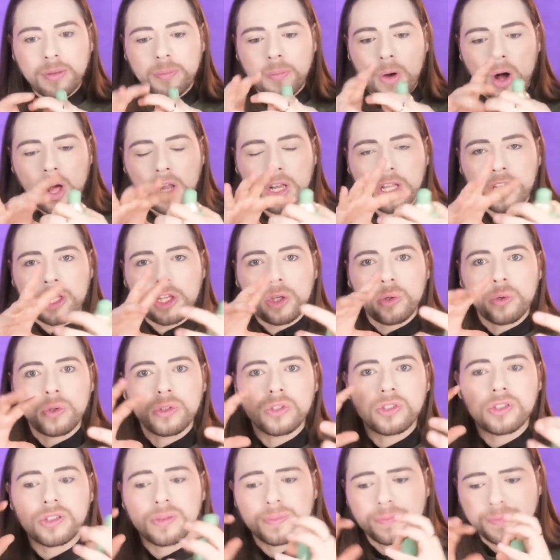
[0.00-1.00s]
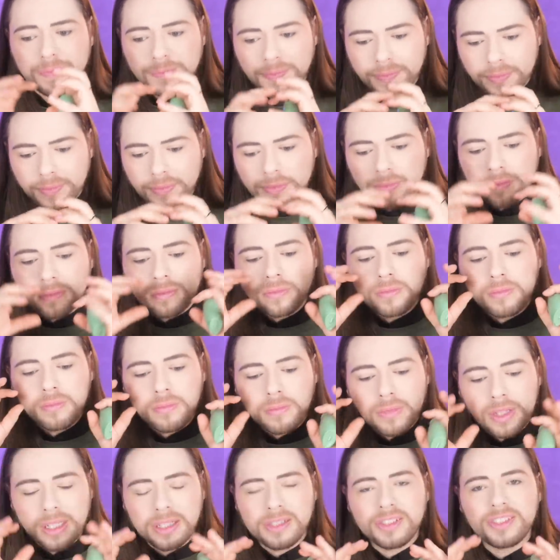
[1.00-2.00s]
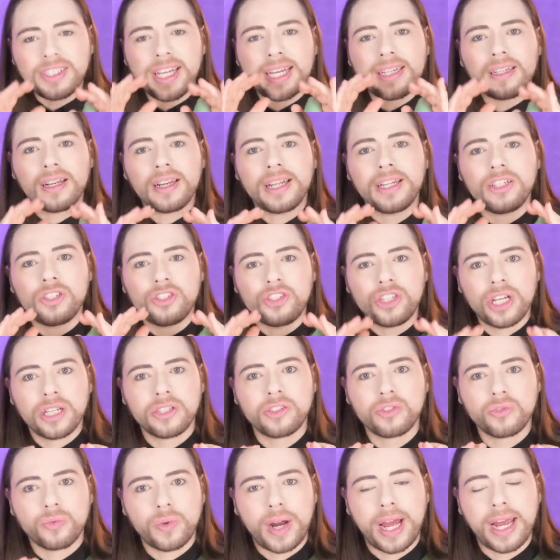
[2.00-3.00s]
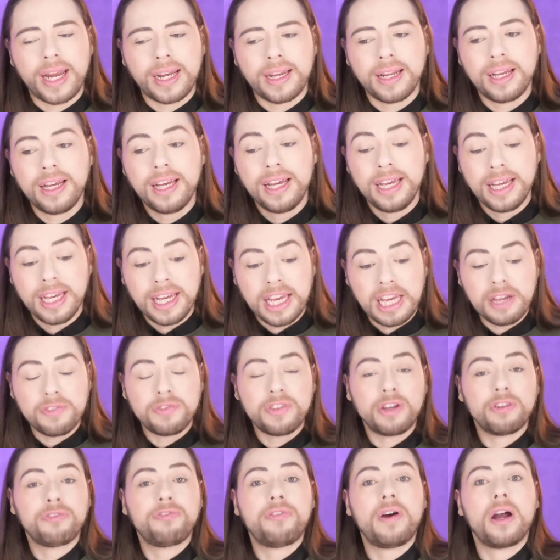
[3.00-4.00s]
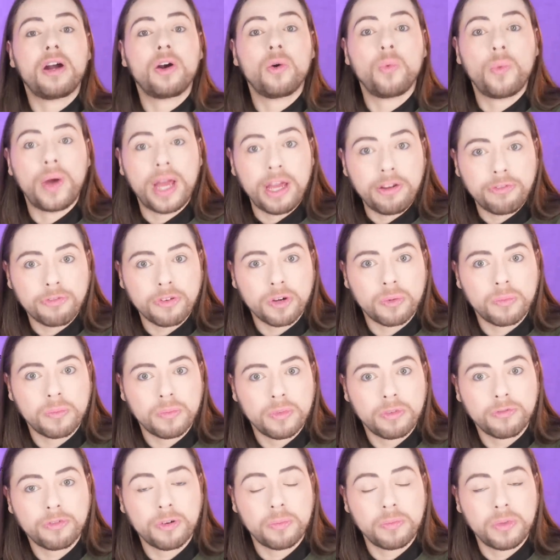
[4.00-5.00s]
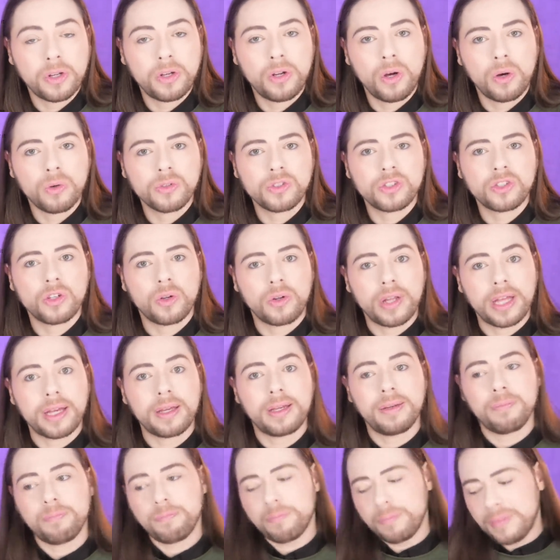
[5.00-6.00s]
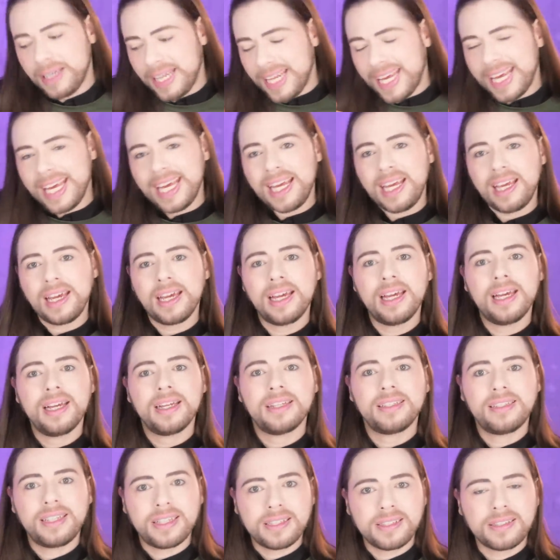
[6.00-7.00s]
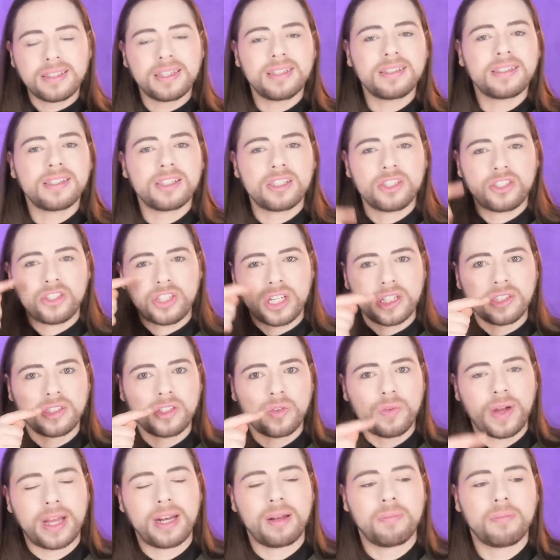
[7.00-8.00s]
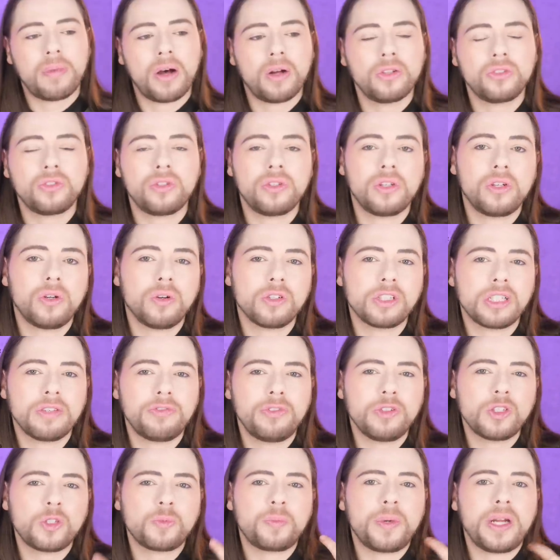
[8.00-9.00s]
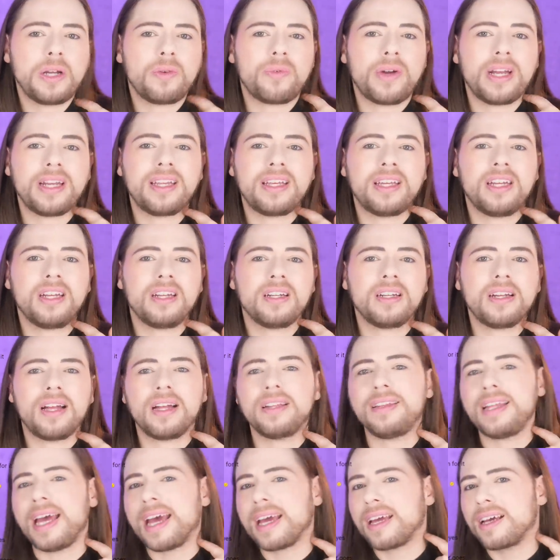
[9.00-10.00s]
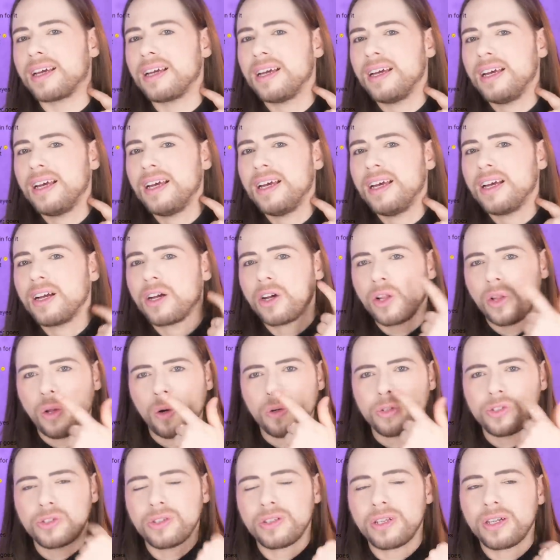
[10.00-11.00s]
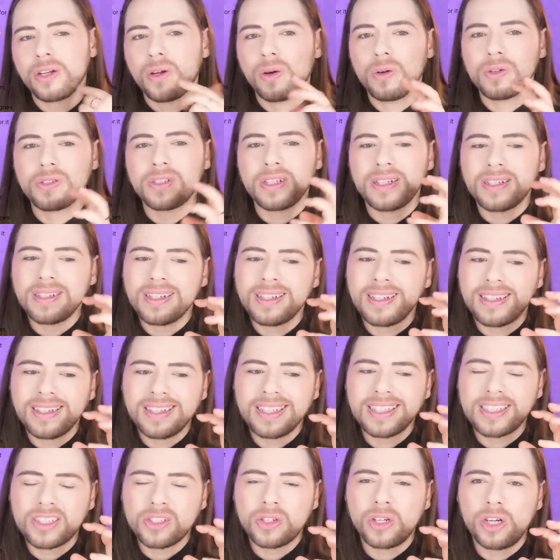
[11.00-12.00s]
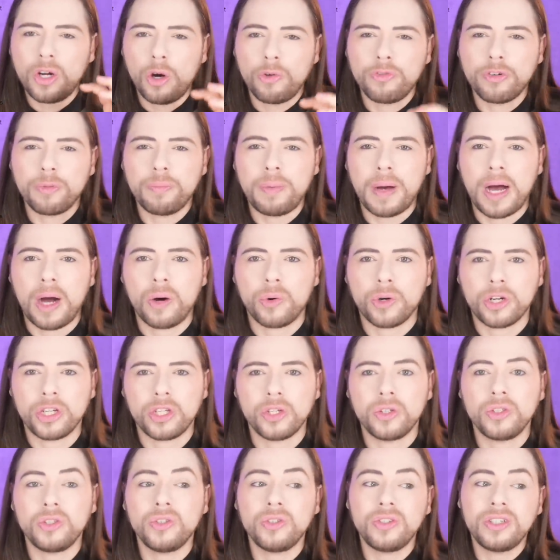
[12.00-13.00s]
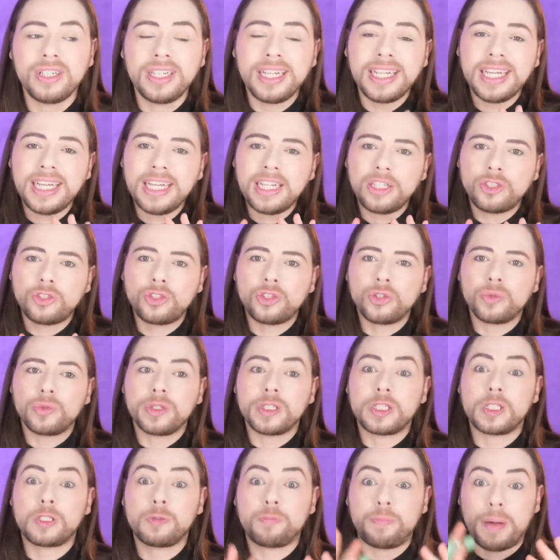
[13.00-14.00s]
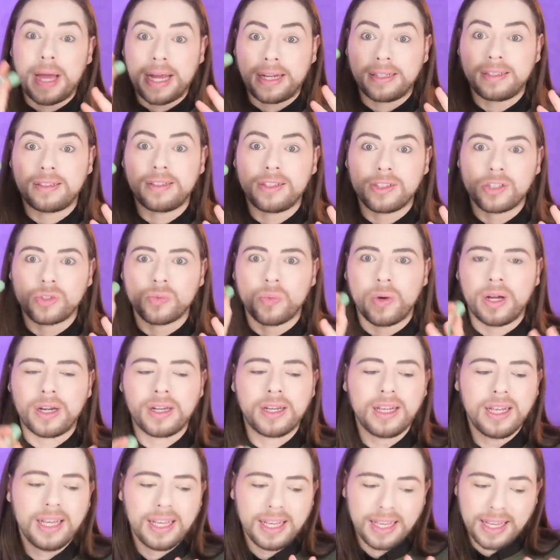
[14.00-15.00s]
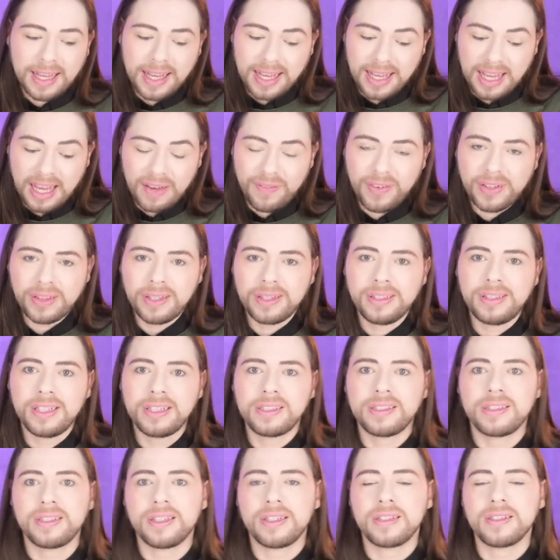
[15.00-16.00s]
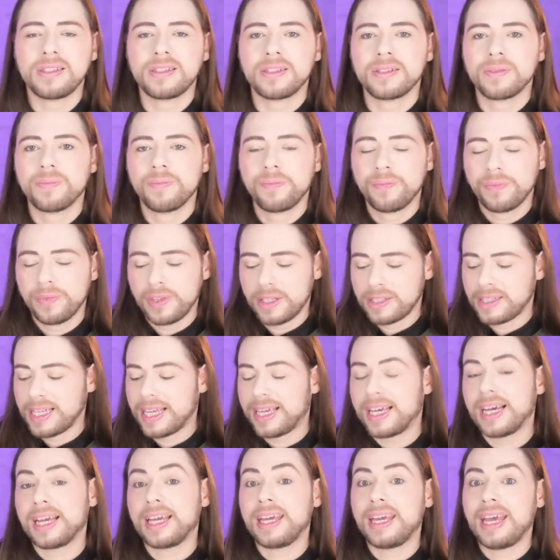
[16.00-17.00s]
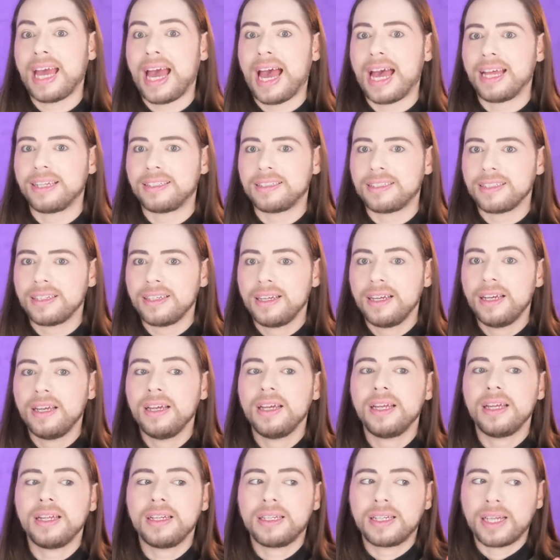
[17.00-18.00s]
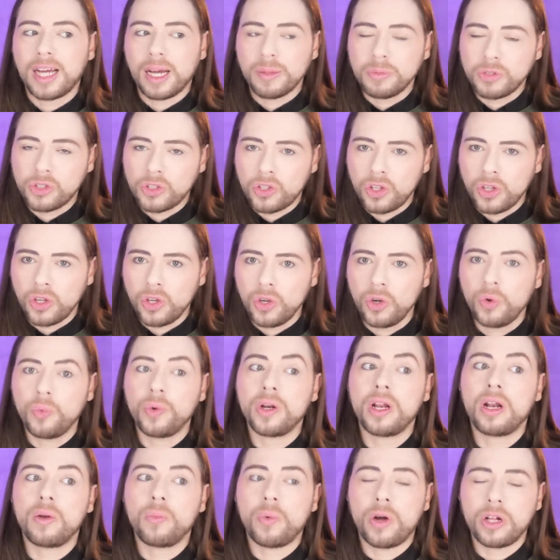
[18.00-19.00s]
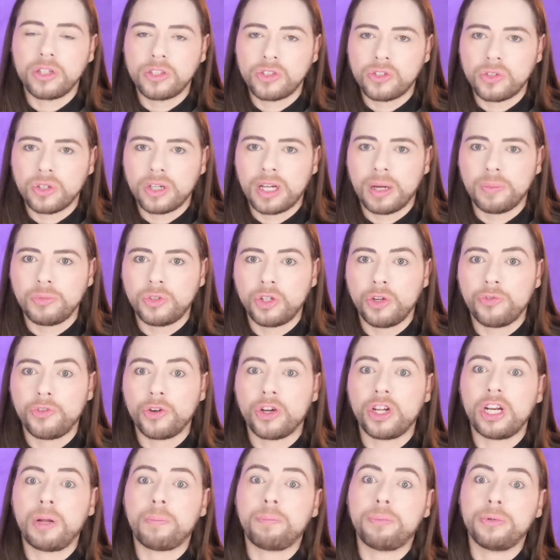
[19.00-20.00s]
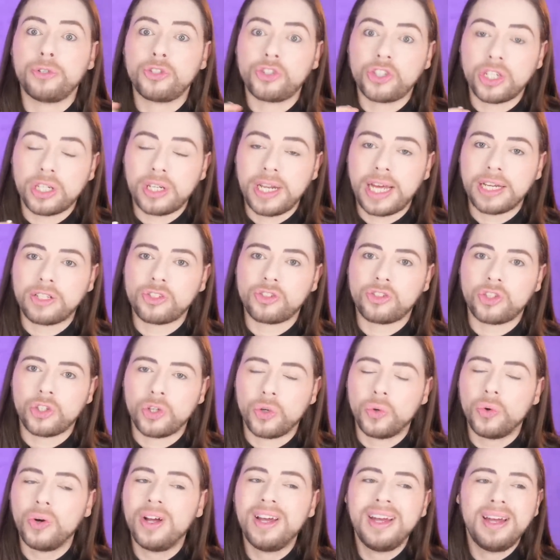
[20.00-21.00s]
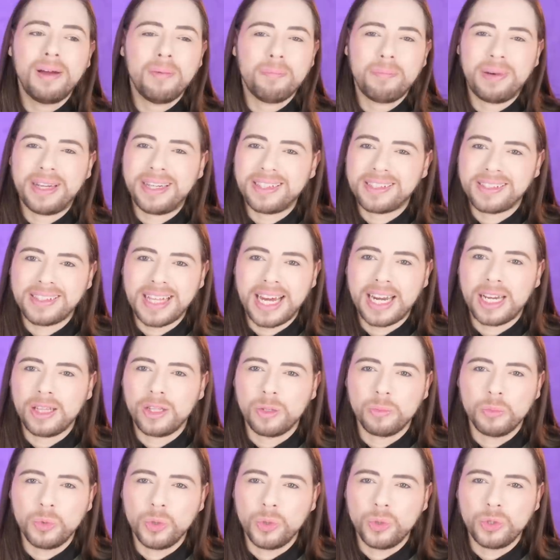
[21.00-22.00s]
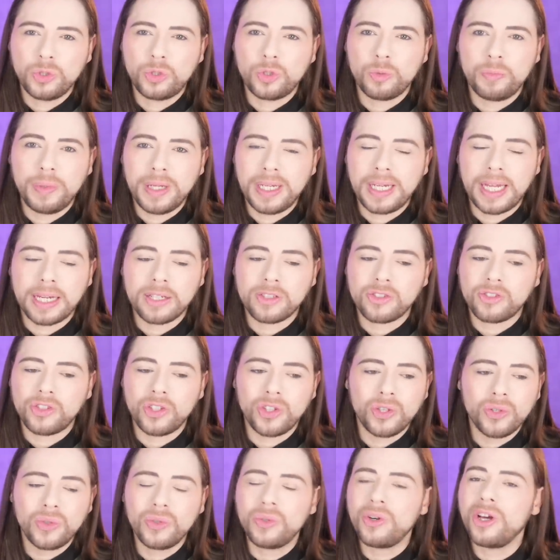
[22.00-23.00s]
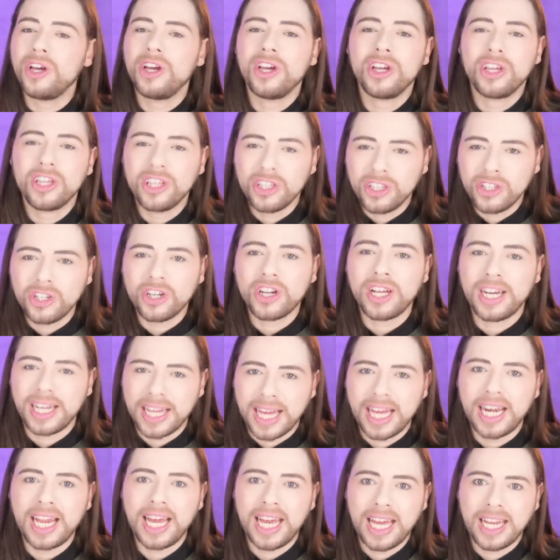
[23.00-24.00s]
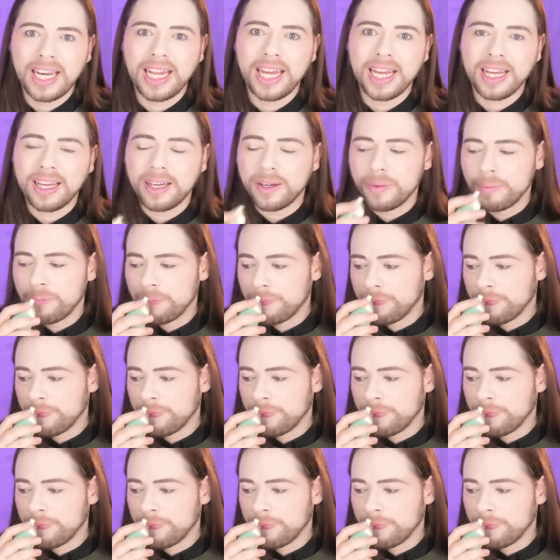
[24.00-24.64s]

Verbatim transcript: The molecules settle in just right if they're far away from from the nose. So like knee distance is just the right amount to the nose. If you spray it right here, neck close to the nose, it's going to overpower you. You need to respect this one. Give it the distance. It's like a cat. It comes to you when it wants to come to you. If you're going to push it next to you, but it's not in the mood to be next to you, you're going to get a headache.